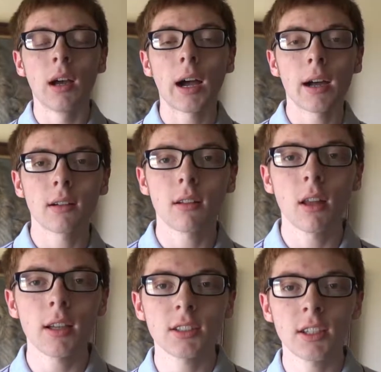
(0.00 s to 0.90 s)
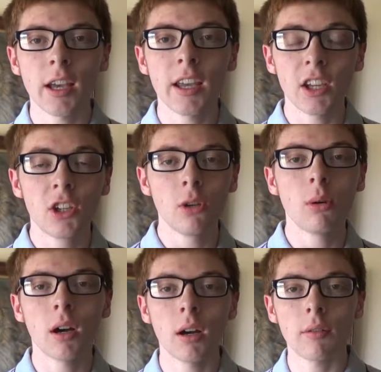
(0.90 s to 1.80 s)
And let's say you
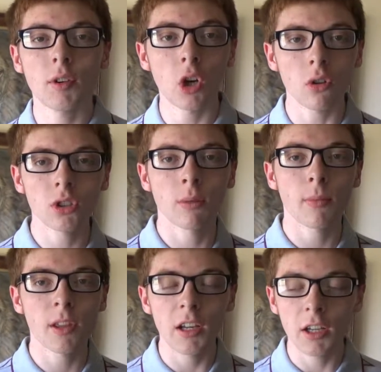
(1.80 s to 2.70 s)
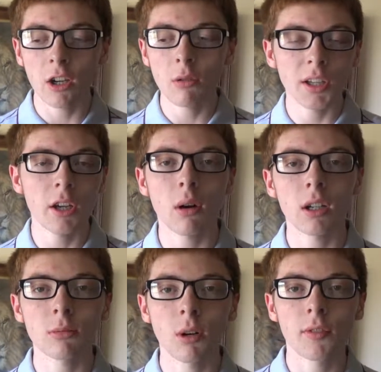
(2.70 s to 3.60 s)
have got something new, a new
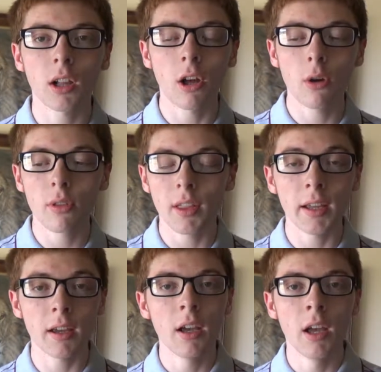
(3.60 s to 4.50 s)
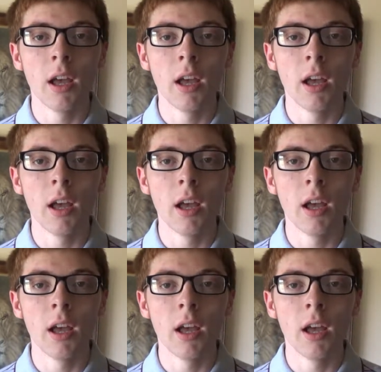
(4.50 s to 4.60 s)
item of clothing,